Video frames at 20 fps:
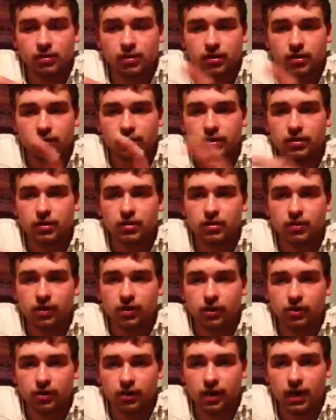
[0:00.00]
to
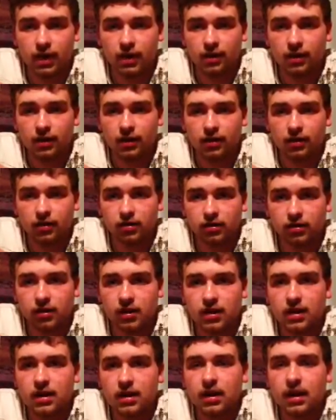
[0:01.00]
$38,
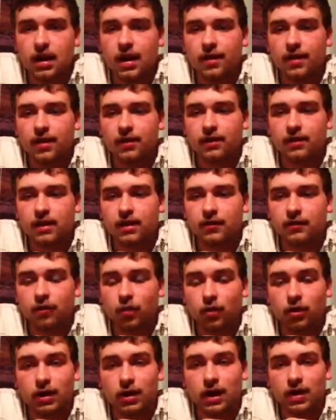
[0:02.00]
and then the
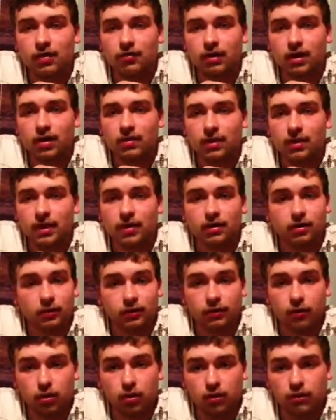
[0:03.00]
48 round mags are
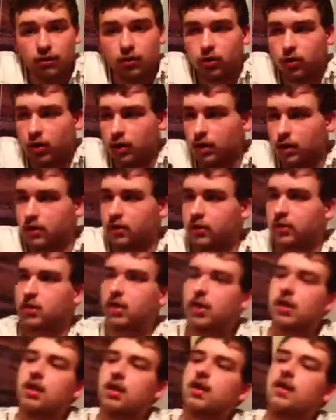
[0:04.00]
$44.
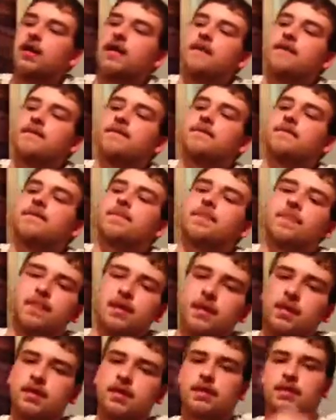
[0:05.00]

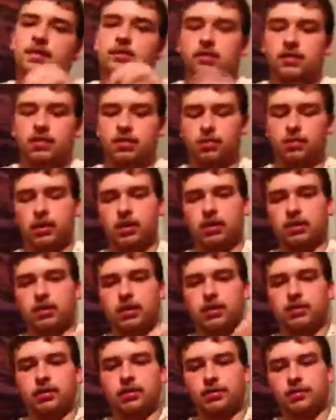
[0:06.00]
So the way you
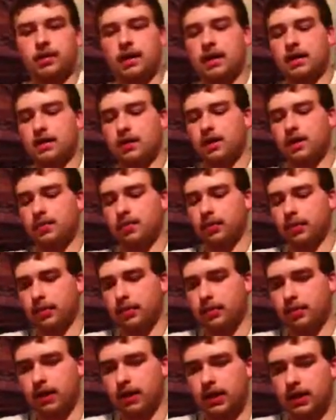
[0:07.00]
load the mag up
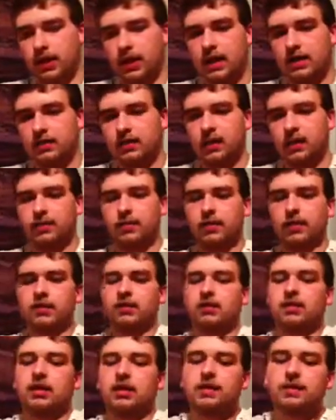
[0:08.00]
with green gas,
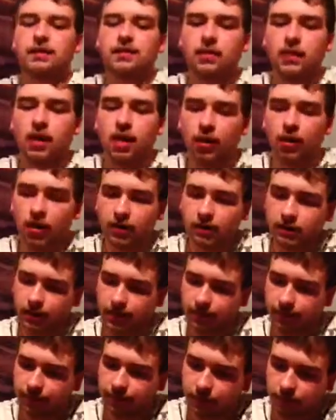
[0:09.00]
obviously. Oh,
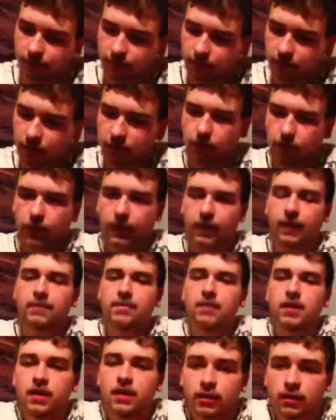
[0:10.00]
also, really quick,
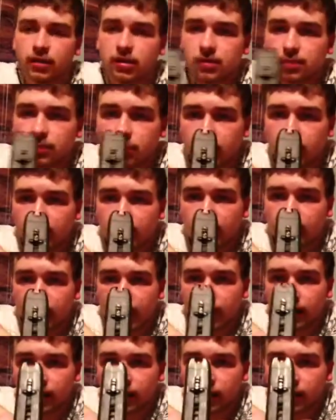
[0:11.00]
the spring
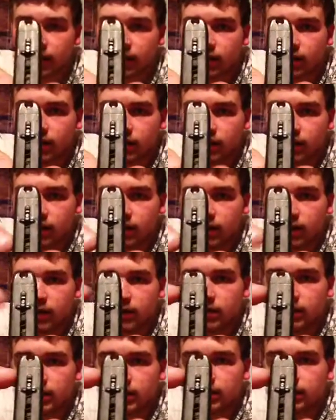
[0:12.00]
guide here.
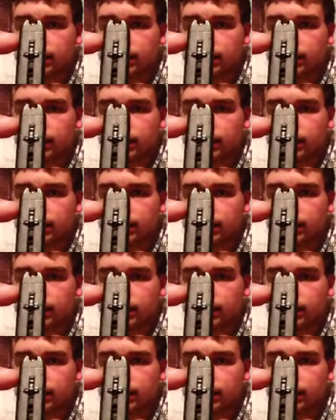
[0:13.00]
You see